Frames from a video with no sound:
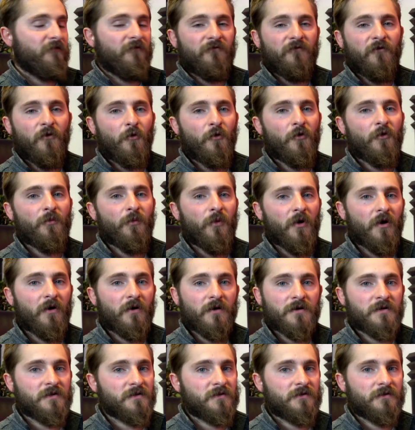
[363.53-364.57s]
four
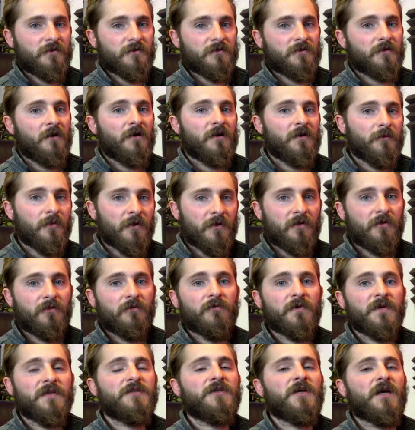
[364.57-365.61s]
bars, there's already been
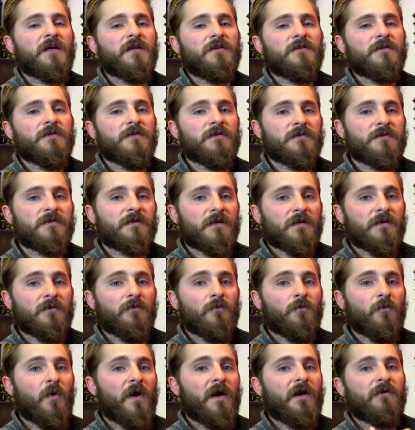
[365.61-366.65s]
3 changes
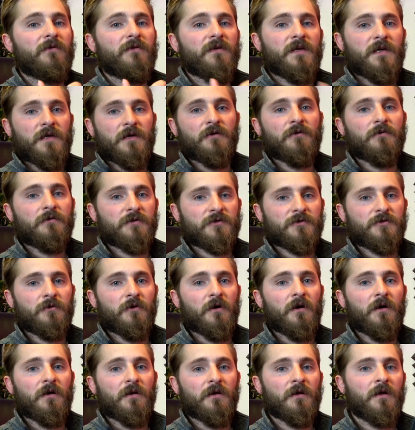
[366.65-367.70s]
in where the ear is
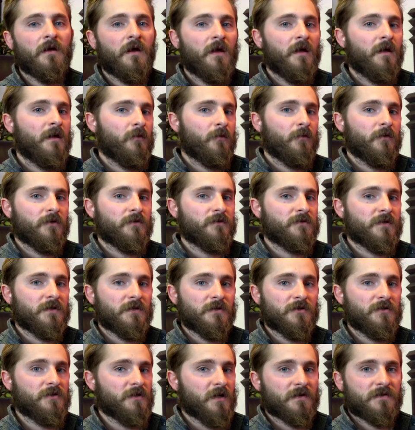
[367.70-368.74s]
drawn
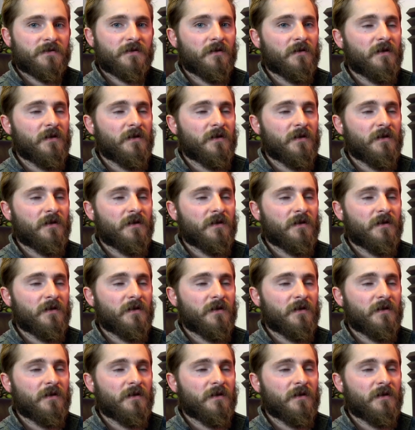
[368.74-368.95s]
using just the